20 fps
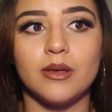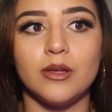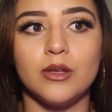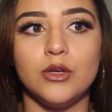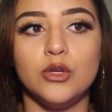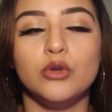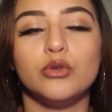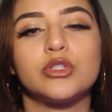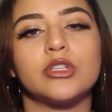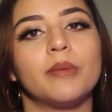
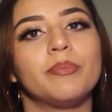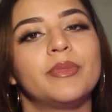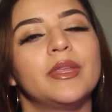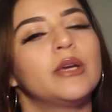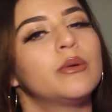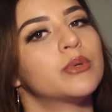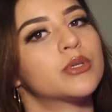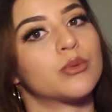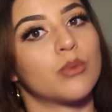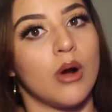knew
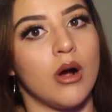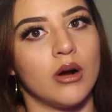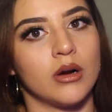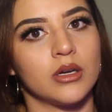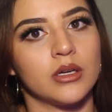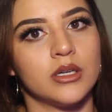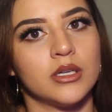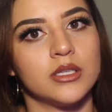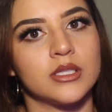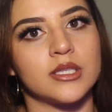something was
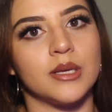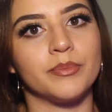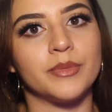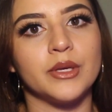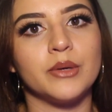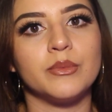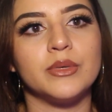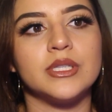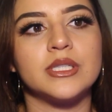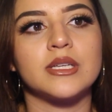wrong.
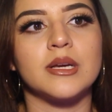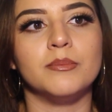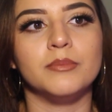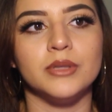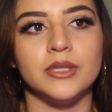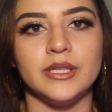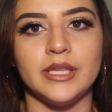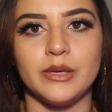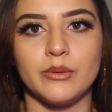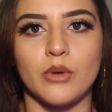Something was
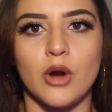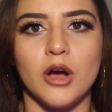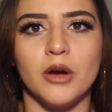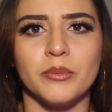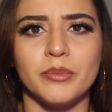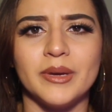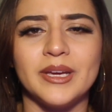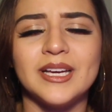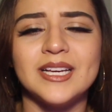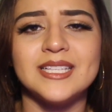completely
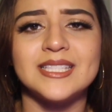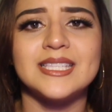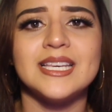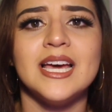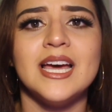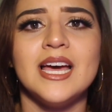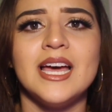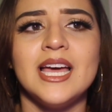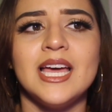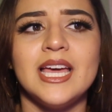wrong, because
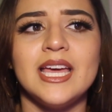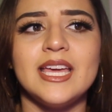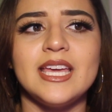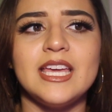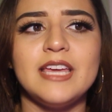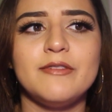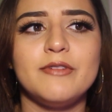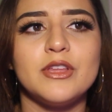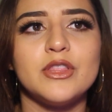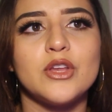
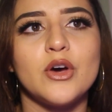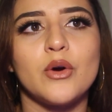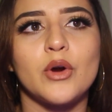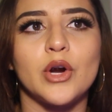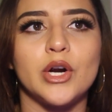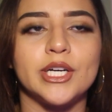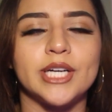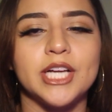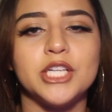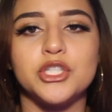even though
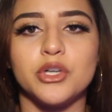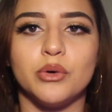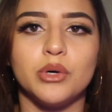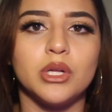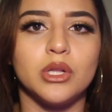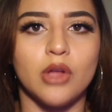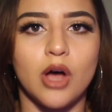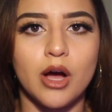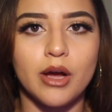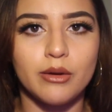her and I joke
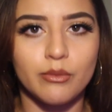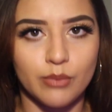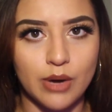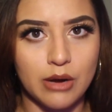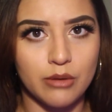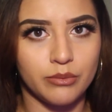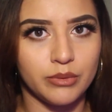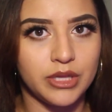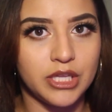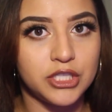a lot
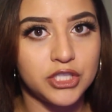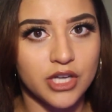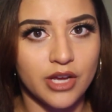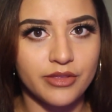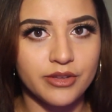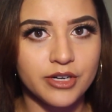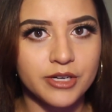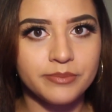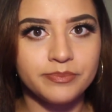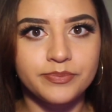around with each
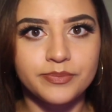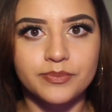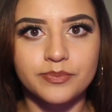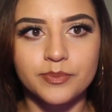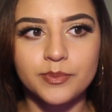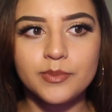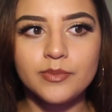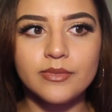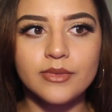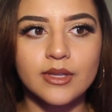other,
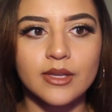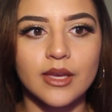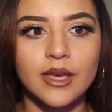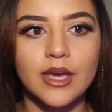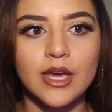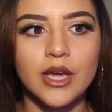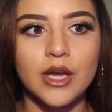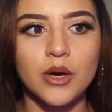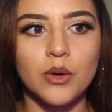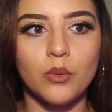
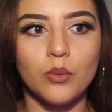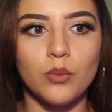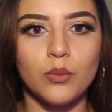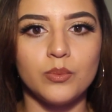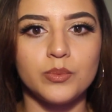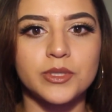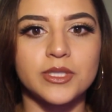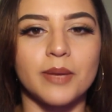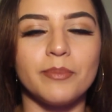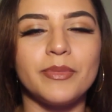
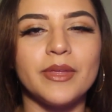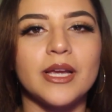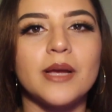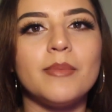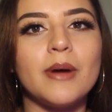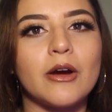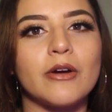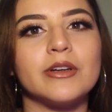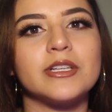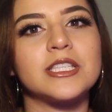something
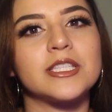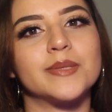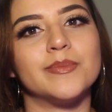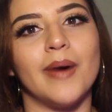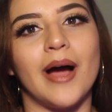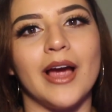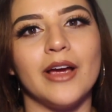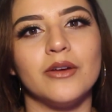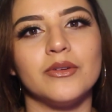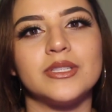about her
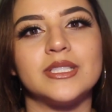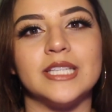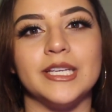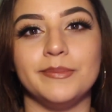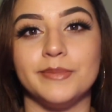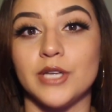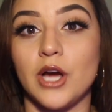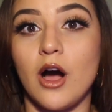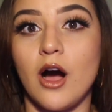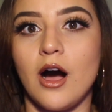smile
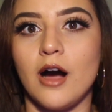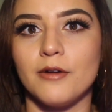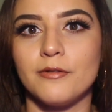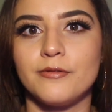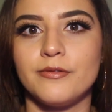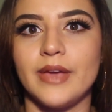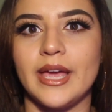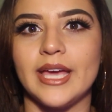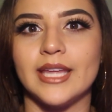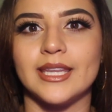seemed
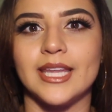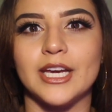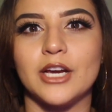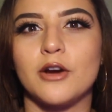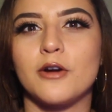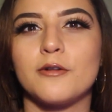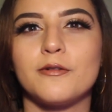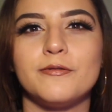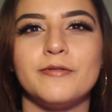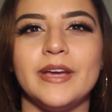off, and like
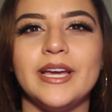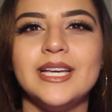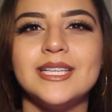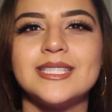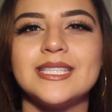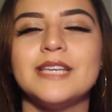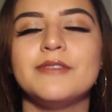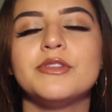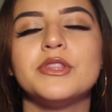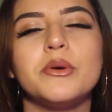her
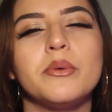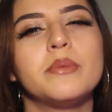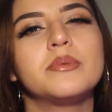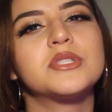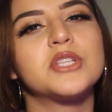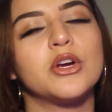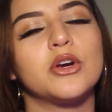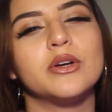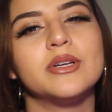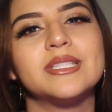face, even though it
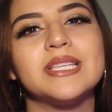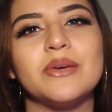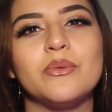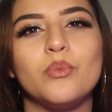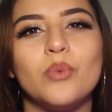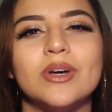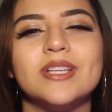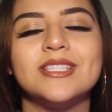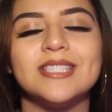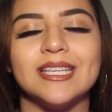was hers,
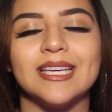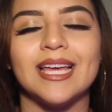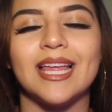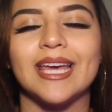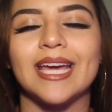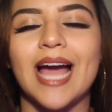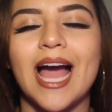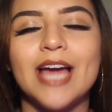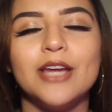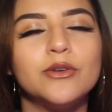it wasn't.
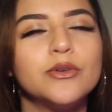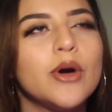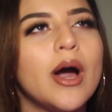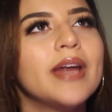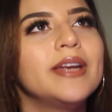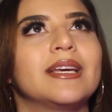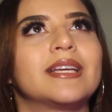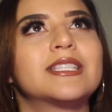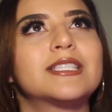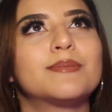Like, I don't know
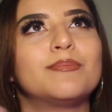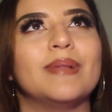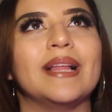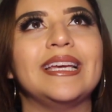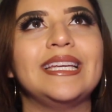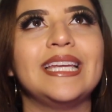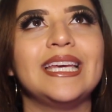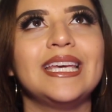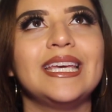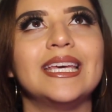how to
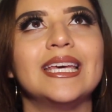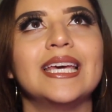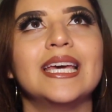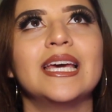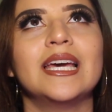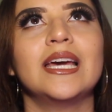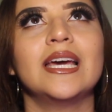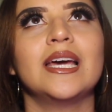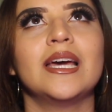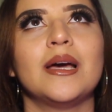explain it,
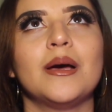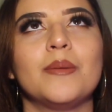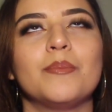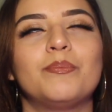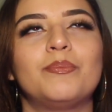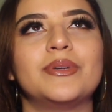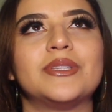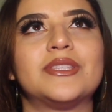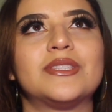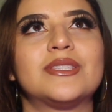
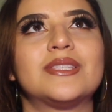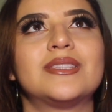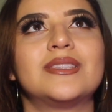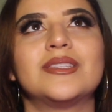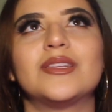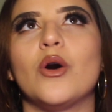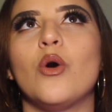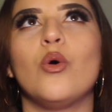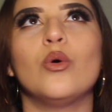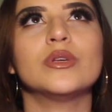but
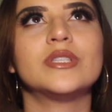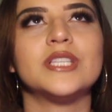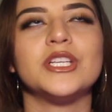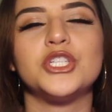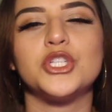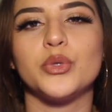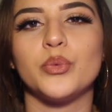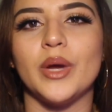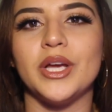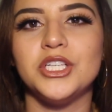the whole
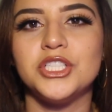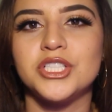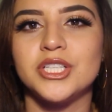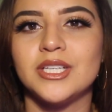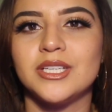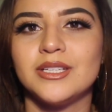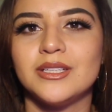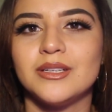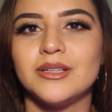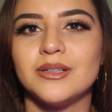
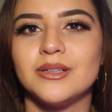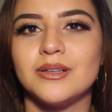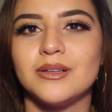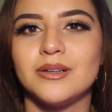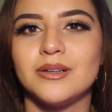situation